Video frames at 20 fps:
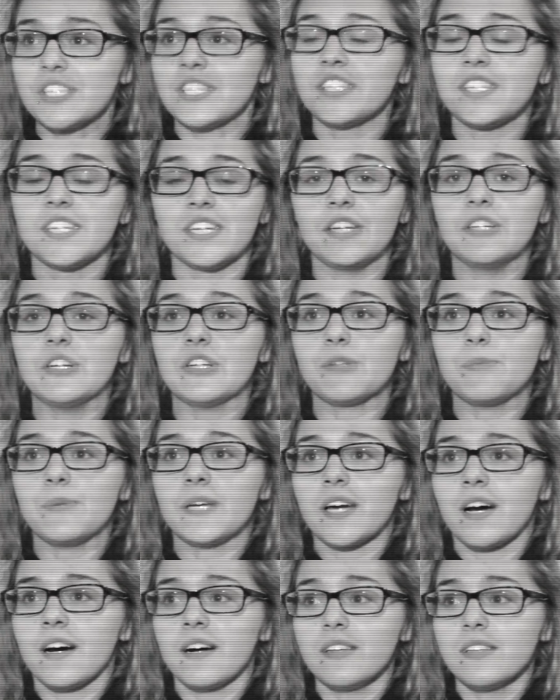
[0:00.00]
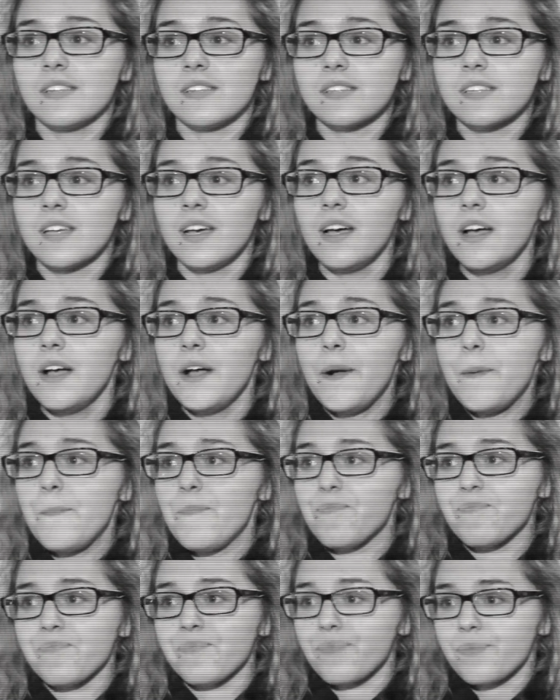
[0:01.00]
into tears, because
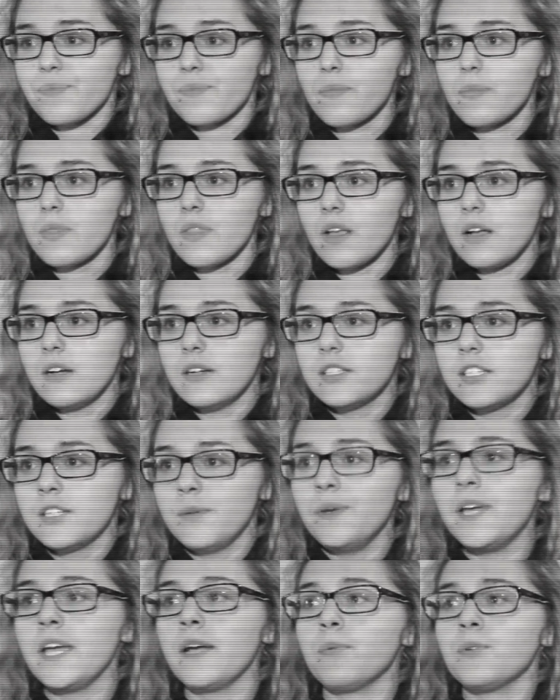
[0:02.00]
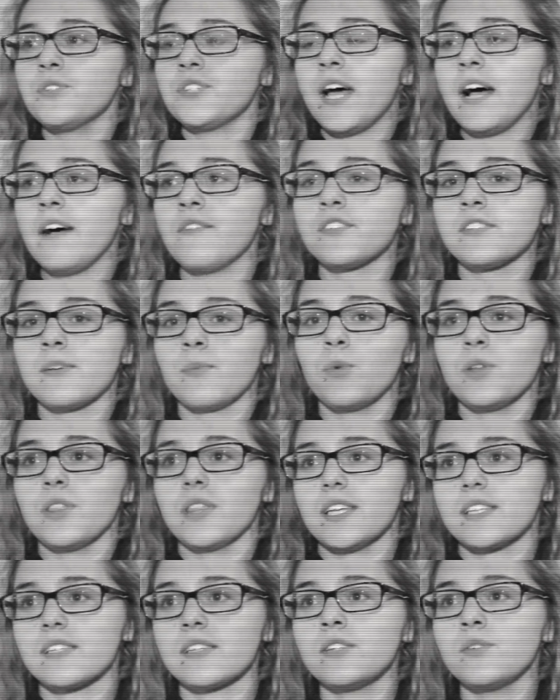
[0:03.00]
to be able to have someone
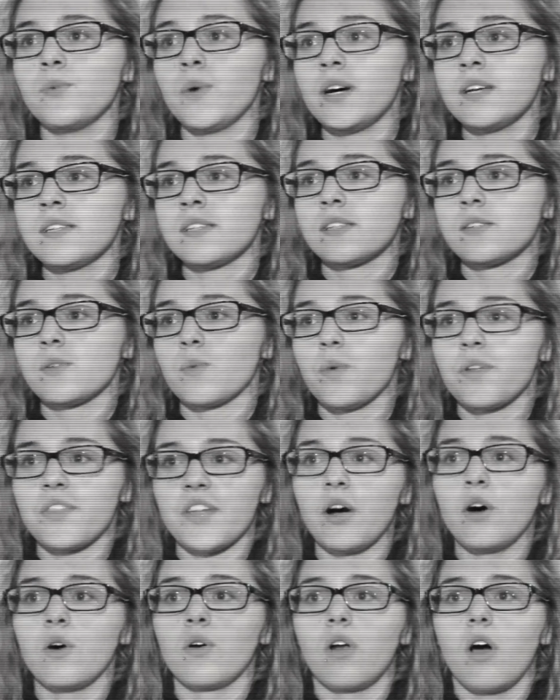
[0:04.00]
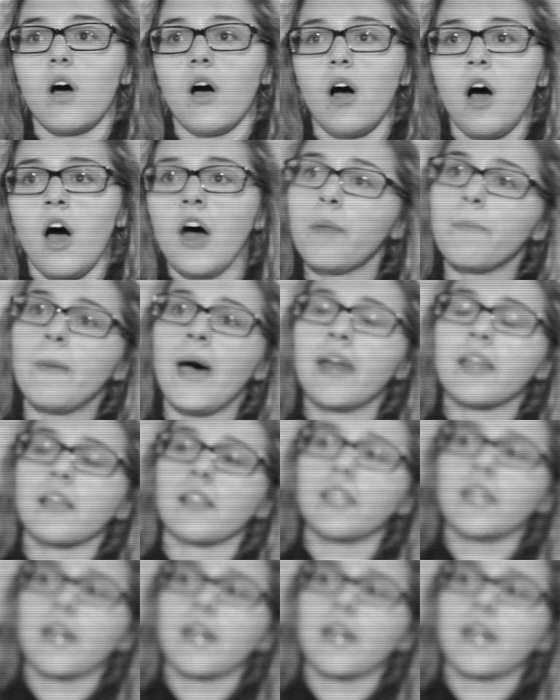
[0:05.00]
listen to us without automatically